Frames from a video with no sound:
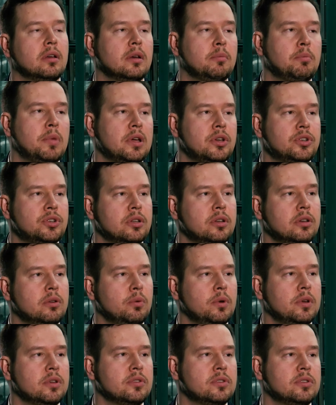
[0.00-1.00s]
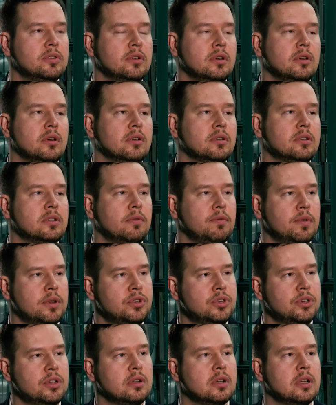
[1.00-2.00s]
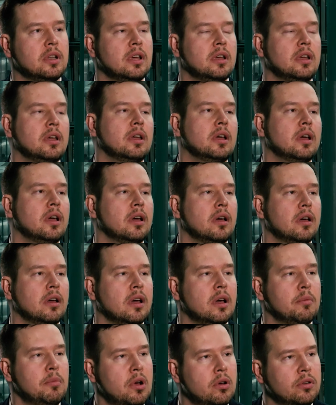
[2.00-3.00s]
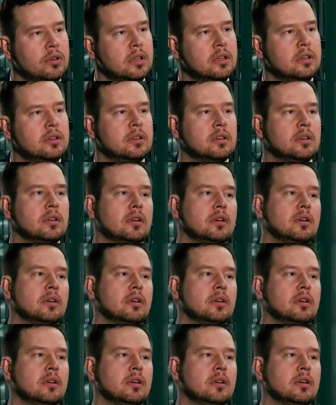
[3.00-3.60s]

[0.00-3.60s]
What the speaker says: a patient with sufficiently amounted